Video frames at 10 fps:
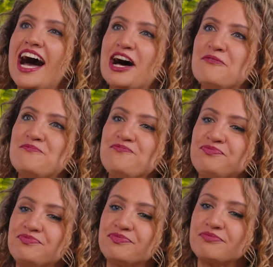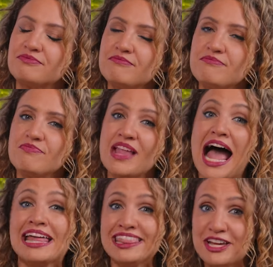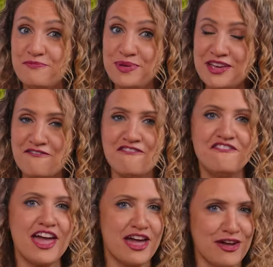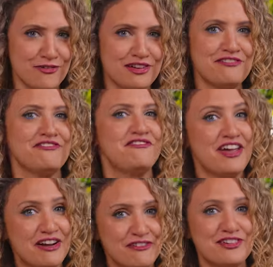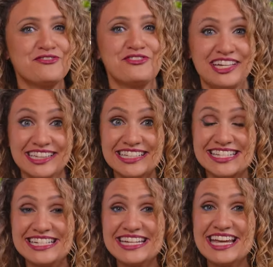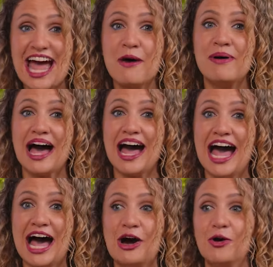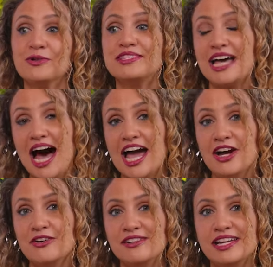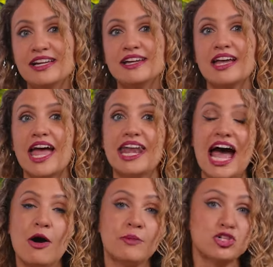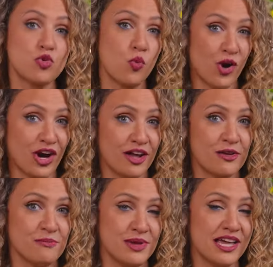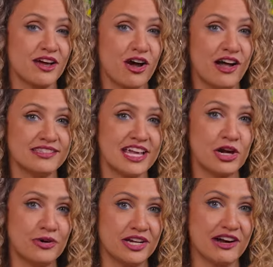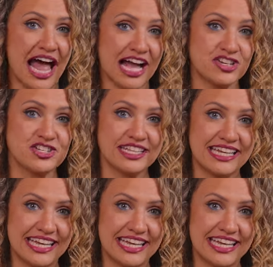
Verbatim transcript: Um, I think be very, very realistic about how tiring and how much work being a content creator actually